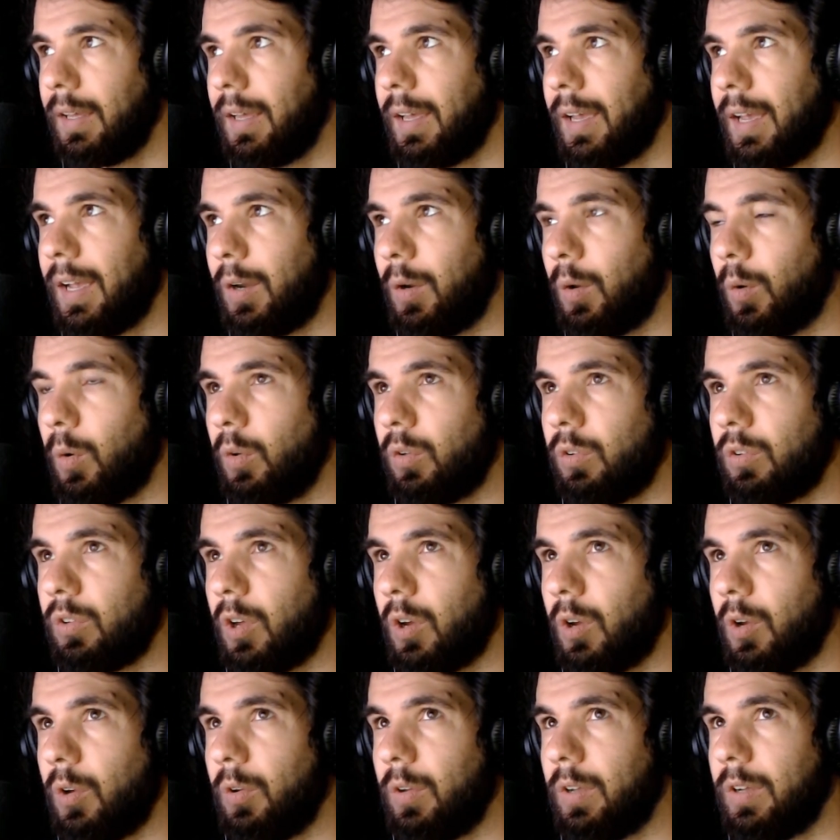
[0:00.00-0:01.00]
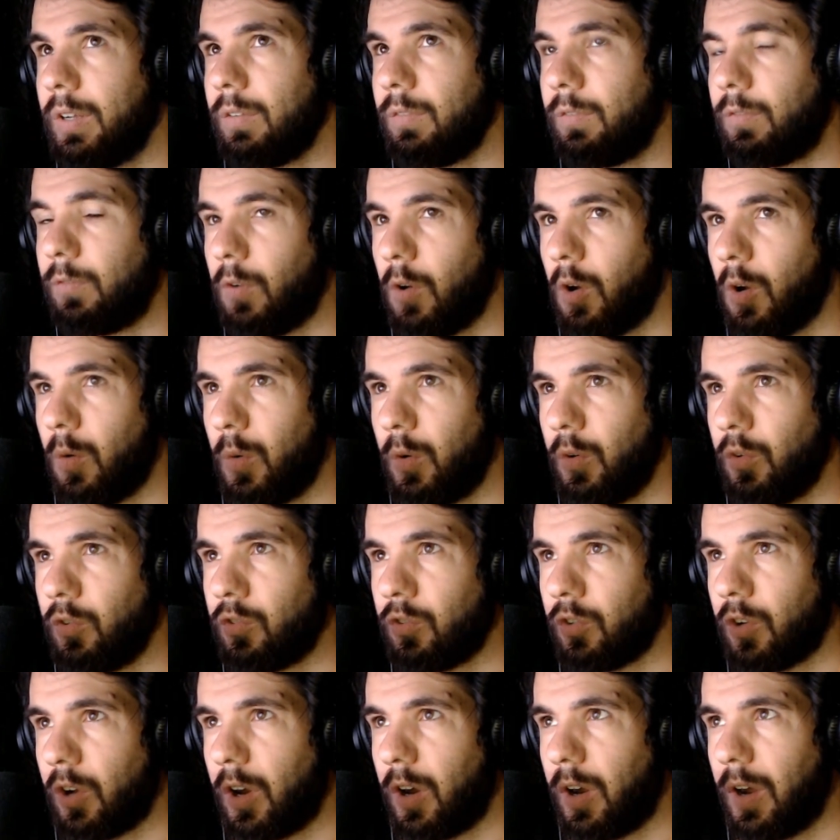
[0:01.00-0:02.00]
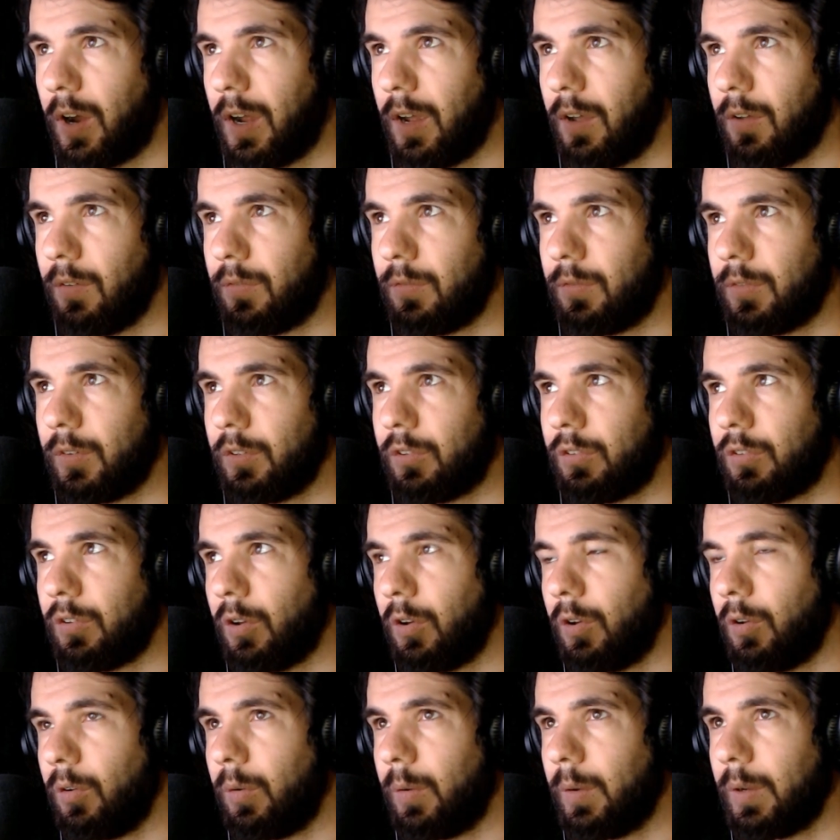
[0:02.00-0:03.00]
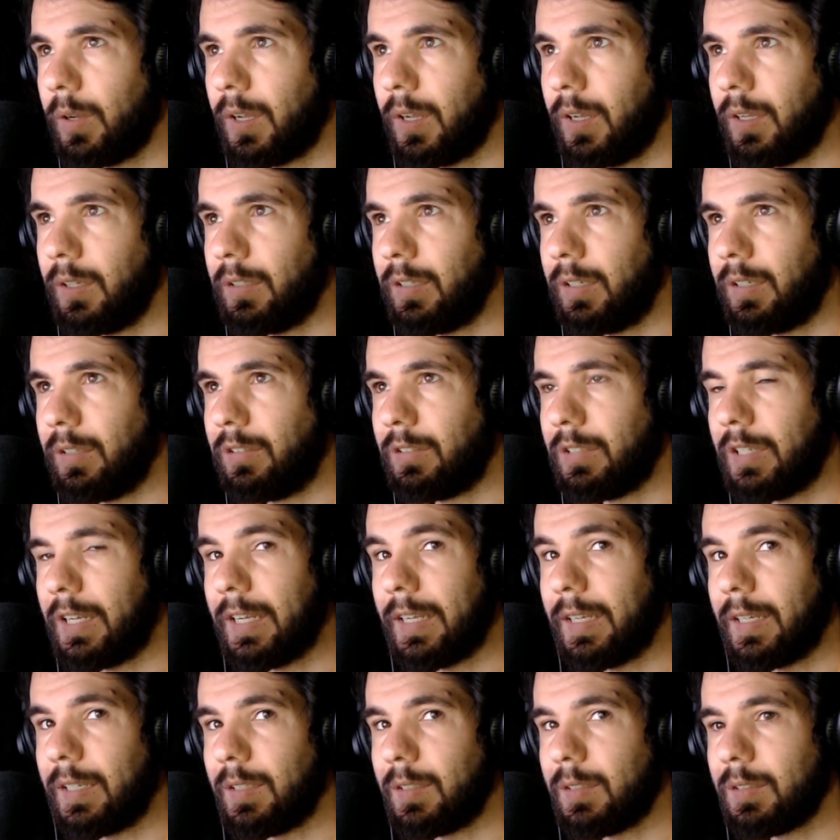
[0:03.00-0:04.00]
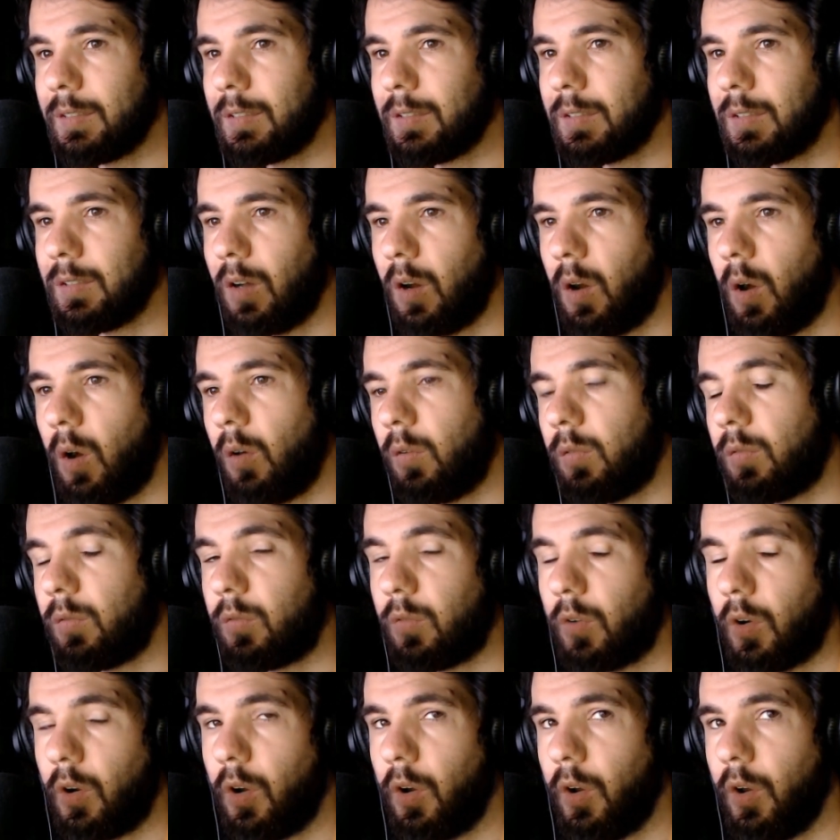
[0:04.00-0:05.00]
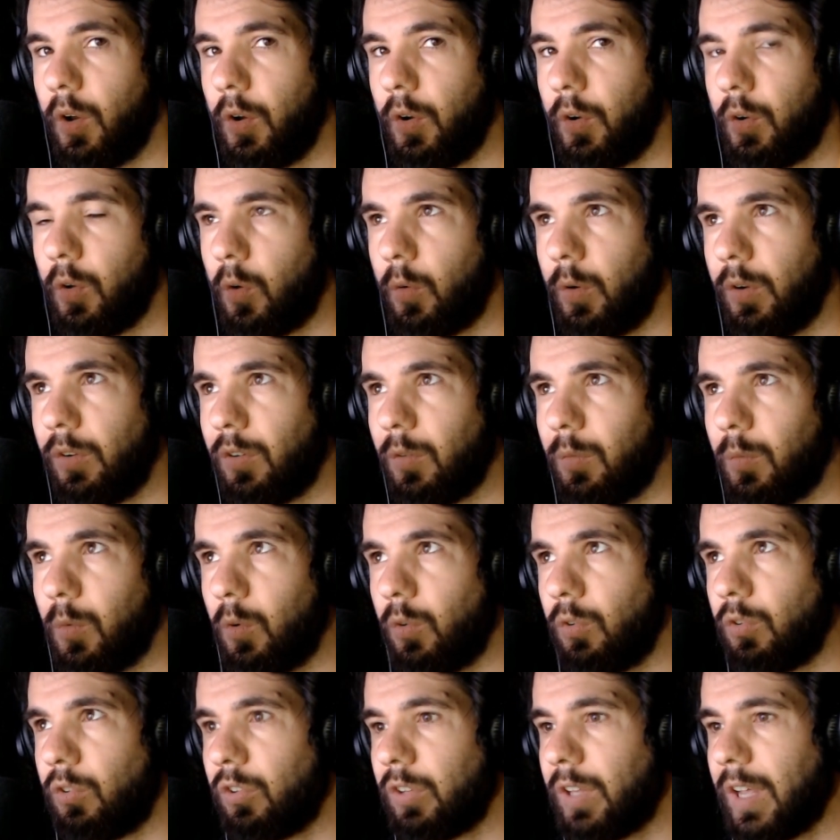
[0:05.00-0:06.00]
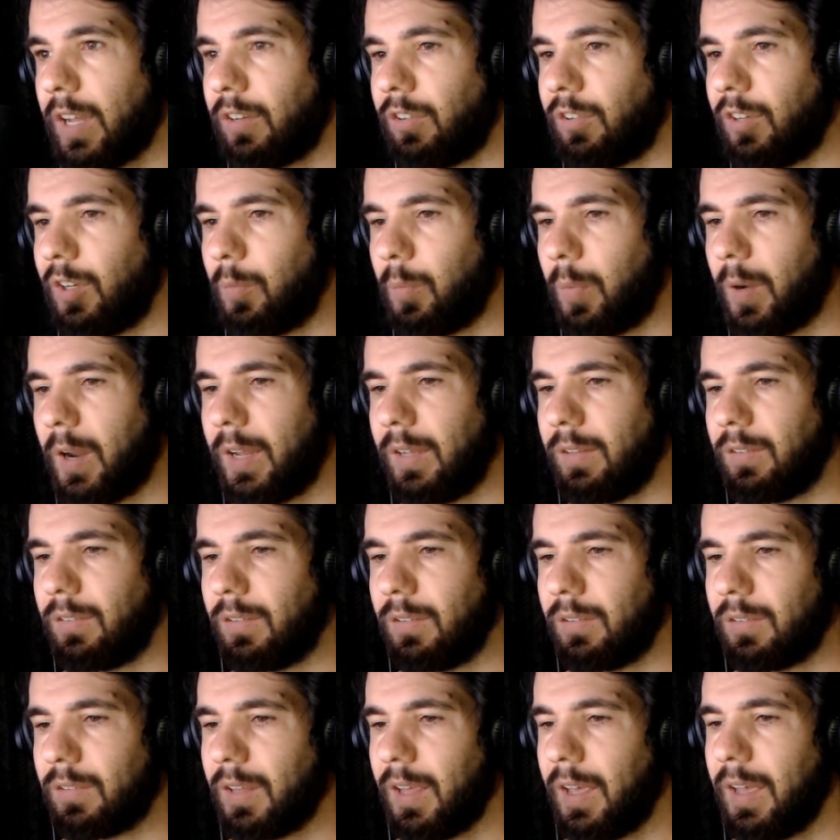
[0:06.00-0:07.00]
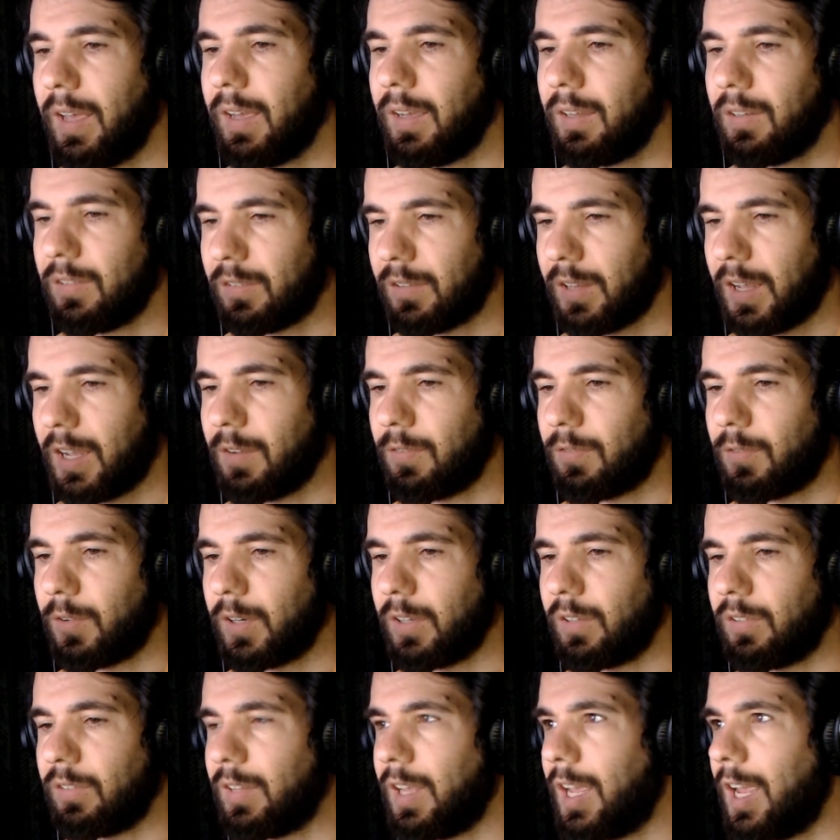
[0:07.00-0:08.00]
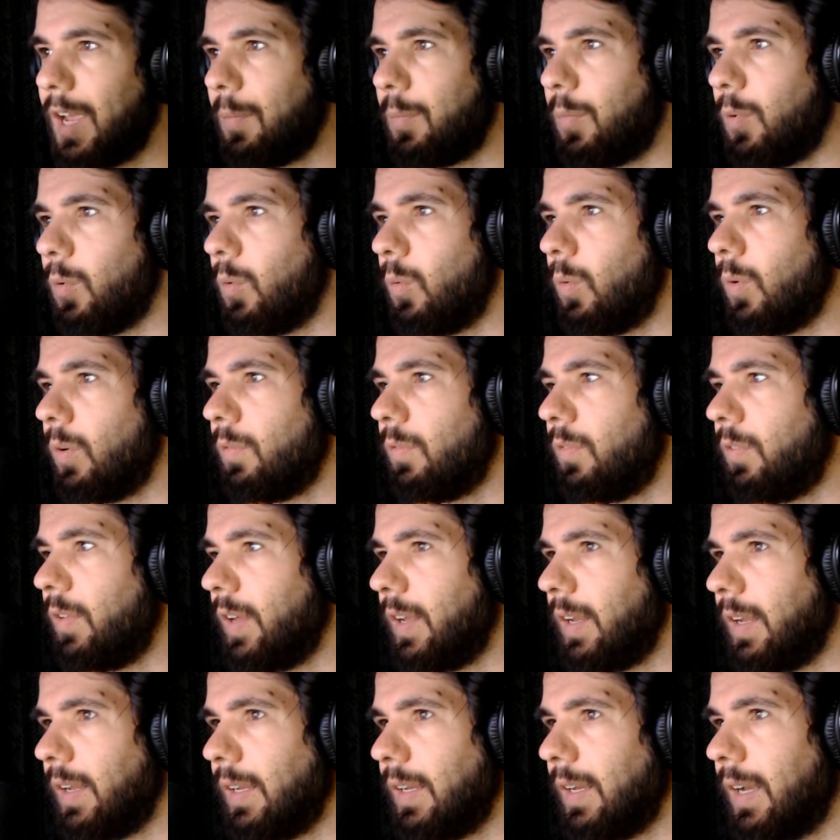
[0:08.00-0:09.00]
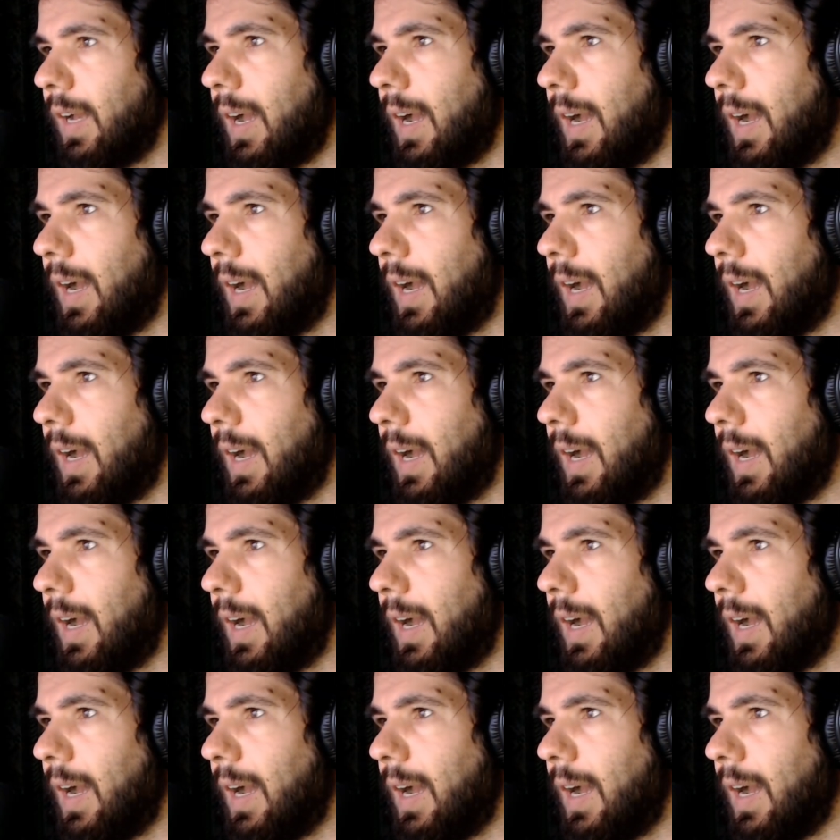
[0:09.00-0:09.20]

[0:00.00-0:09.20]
and also 4-wheel drive, so you can take it off-road or into more sketchy places. Say, for example, the